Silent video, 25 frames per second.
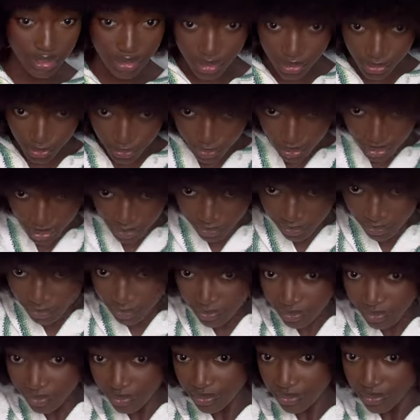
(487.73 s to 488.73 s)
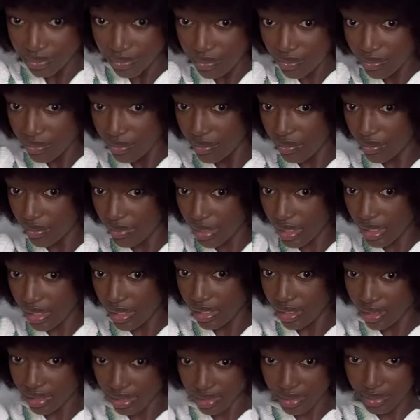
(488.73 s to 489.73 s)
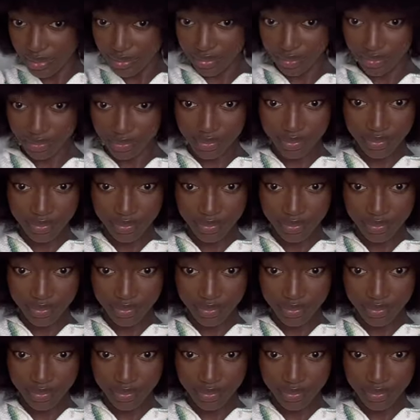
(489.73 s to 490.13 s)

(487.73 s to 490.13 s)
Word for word: to it. Um,